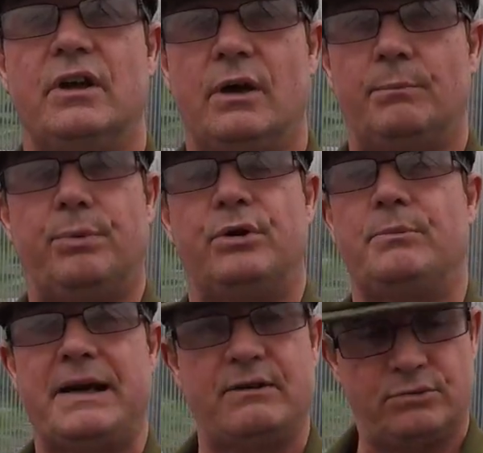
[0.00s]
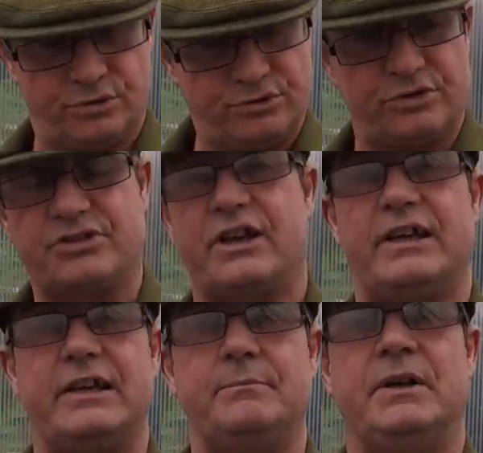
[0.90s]
and put them out just the
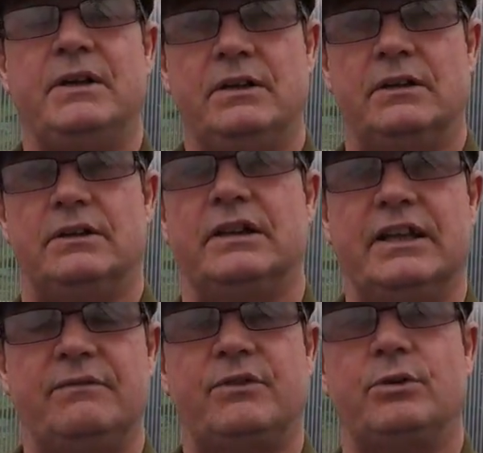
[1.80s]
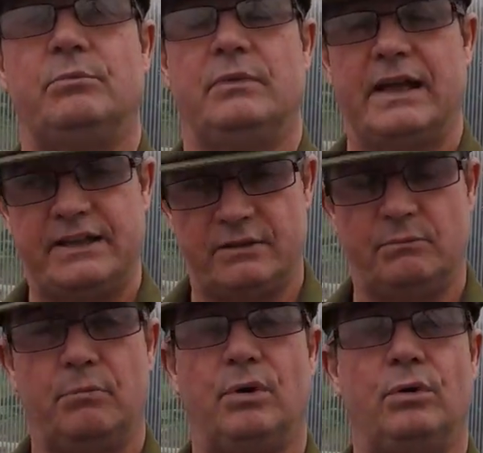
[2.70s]
same and leave them, let
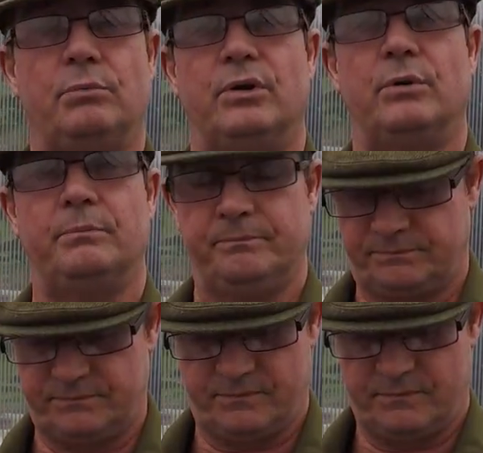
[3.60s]
them bulb up, and